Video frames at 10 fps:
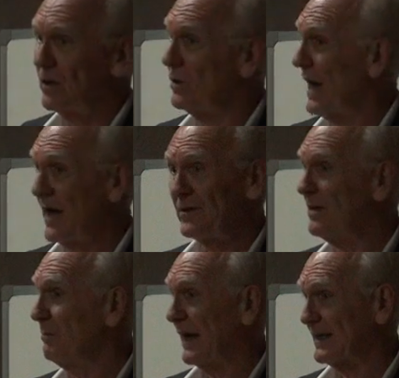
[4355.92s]
who had
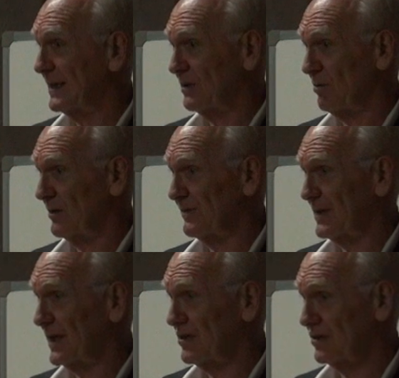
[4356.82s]
no banking
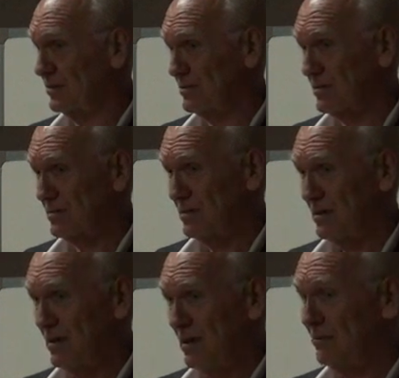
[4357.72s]
qualifications,
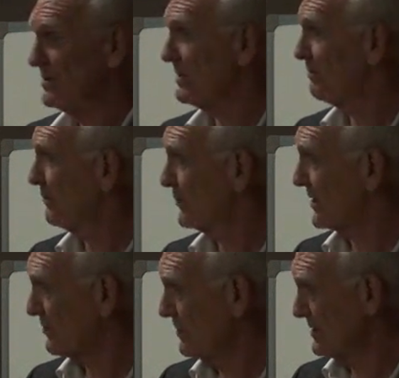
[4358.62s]
was
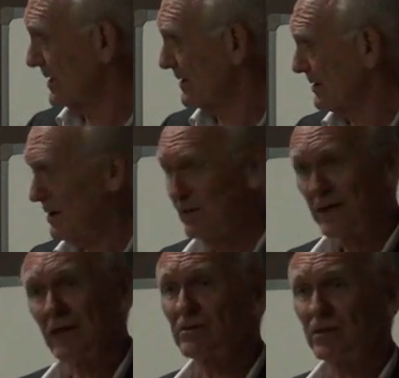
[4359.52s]
recruited,
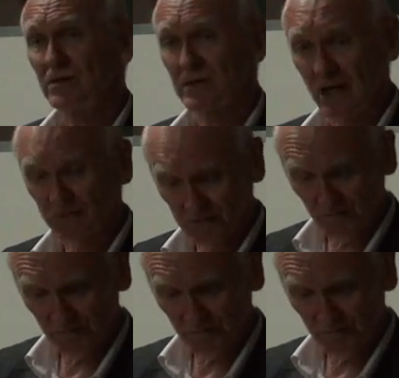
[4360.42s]
now turns out to